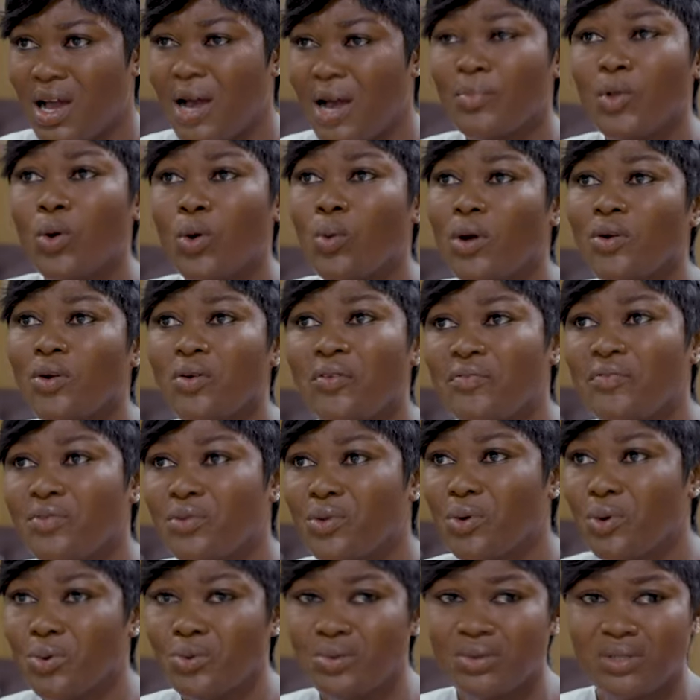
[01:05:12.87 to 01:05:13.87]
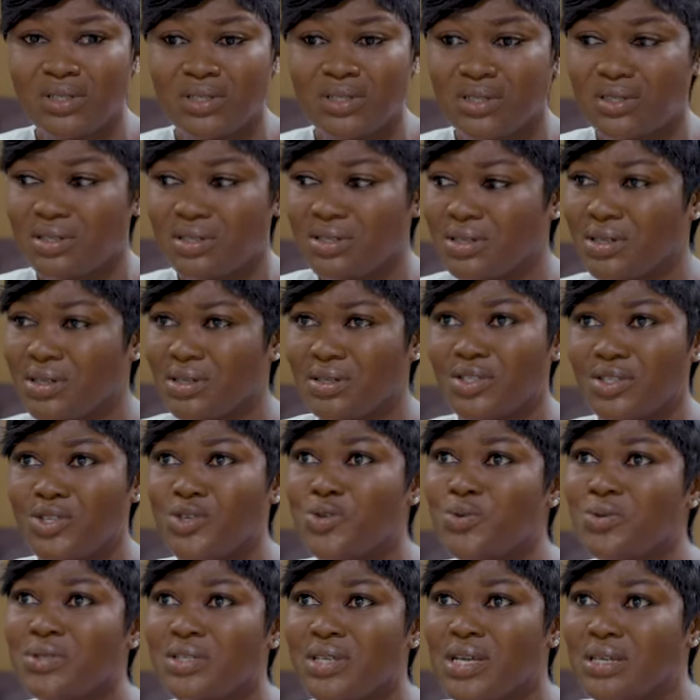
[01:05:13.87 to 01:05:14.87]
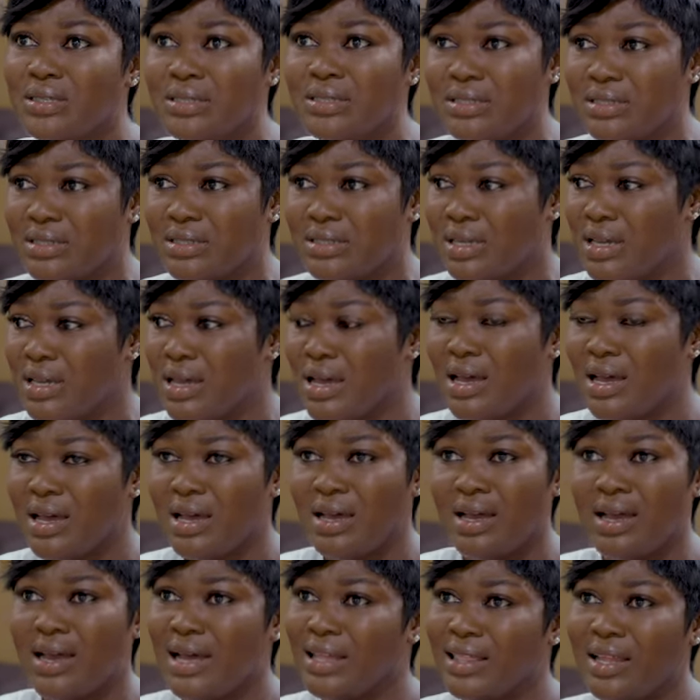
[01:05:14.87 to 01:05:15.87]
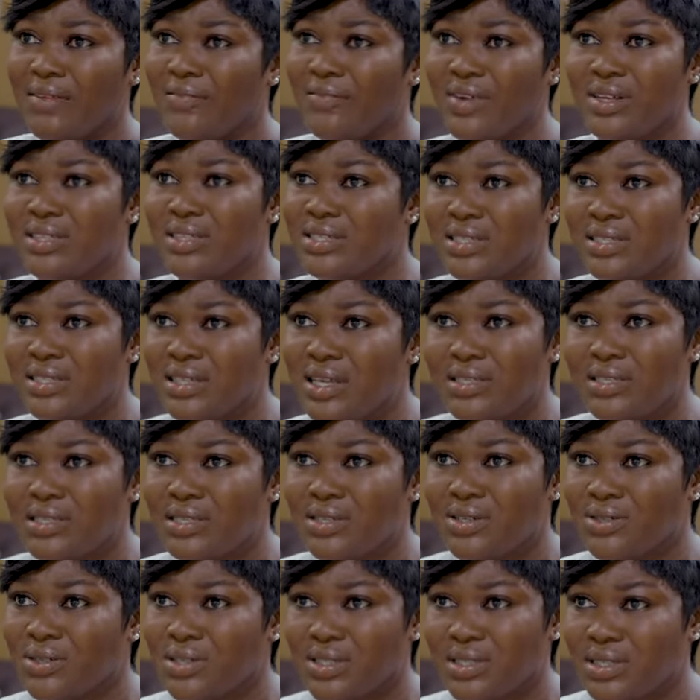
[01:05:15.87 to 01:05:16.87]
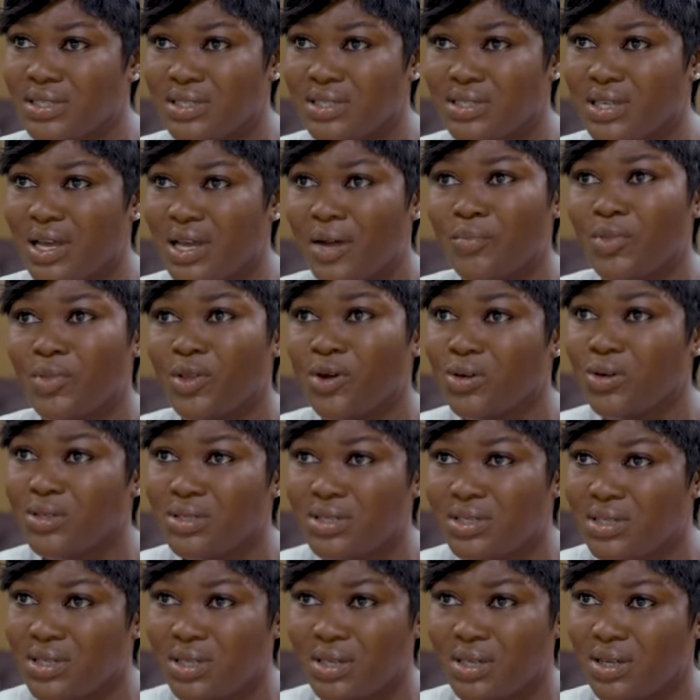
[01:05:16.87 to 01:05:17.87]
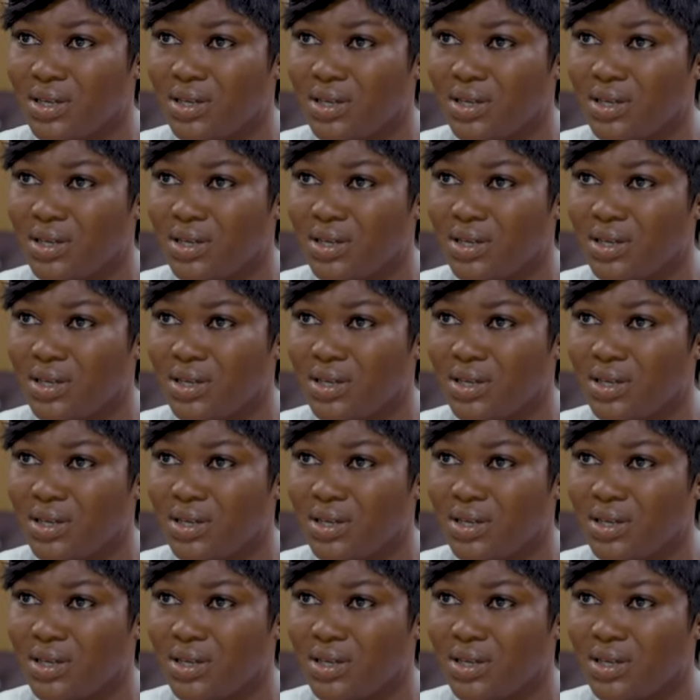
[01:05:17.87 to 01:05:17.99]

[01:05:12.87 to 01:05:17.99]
I'm not one of those nuisance gallivanting as nurses. I'm not.